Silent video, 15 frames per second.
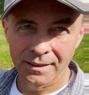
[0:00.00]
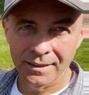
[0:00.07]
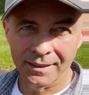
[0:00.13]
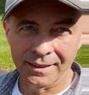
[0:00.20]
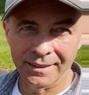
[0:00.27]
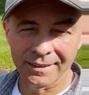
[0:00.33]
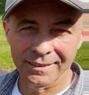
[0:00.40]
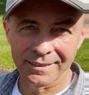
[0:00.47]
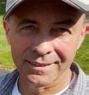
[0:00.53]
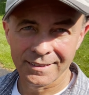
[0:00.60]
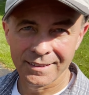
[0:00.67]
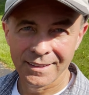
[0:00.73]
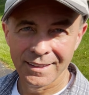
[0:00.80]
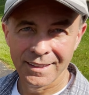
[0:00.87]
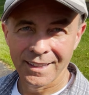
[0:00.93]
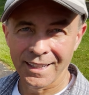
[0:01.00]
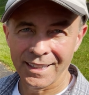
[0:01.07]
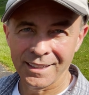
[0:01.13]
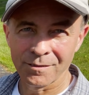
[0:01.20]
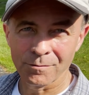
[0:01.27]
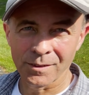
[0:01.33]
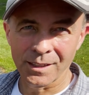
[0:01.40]
And I
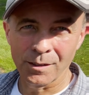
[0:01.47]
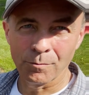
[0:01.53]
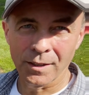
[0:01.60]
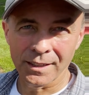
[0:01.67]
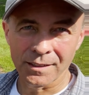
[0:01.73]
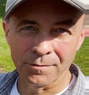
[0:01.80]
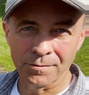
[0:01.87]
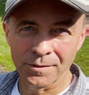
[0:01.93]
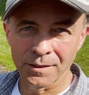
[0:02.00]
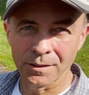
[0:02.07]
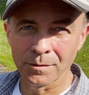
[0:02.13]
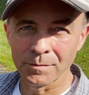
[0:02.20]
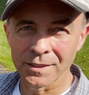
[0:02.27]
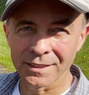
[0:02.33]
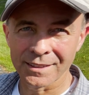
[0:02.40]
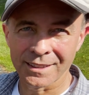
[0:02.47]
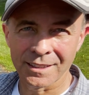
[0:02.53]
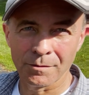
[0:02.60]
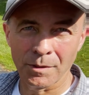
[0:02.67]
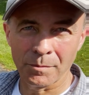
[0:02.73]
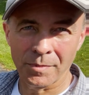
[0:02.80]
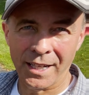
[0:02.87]
didn't really want the film just to
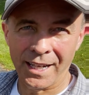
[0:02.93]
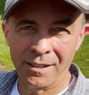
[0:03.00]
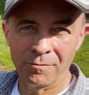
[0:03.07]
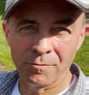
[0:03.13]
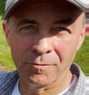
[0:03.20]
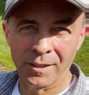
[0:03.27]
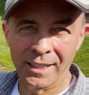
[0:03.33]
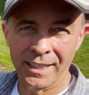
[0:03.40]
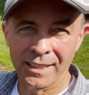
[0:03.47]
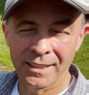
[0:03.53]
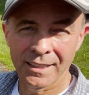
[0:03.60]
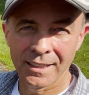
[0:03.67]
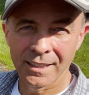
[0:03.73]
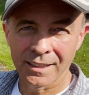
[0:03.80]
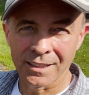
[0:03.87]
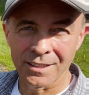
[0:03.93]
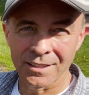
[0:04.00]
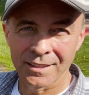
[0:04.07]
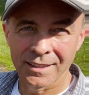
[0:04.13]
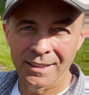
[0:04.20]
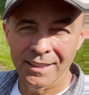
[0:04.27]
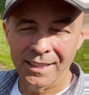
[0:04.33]
come up halfway, because
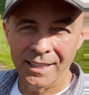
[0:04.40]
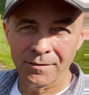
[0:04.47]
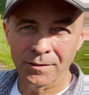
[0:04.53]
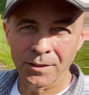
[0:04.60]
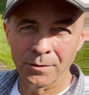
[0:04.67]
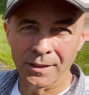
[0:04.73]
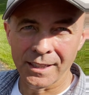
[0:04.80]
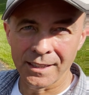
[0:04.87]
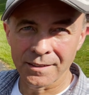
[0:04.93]
even though it is